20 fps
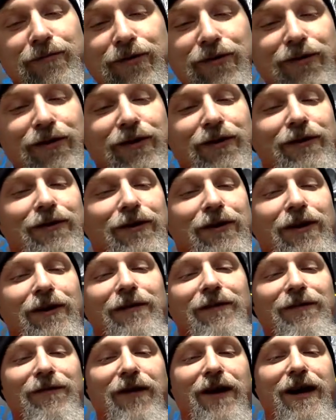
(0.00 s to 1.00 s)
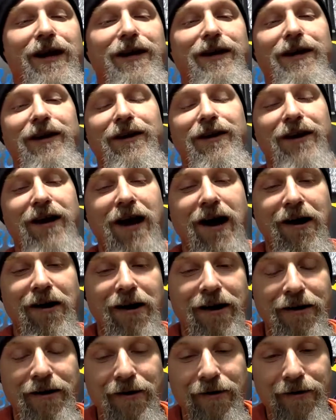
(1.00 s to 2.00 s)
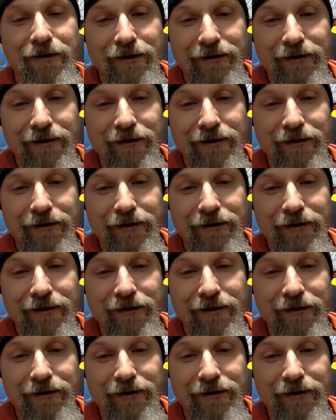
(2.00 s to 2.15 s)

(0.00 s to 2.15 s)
You can fade in and out. I know the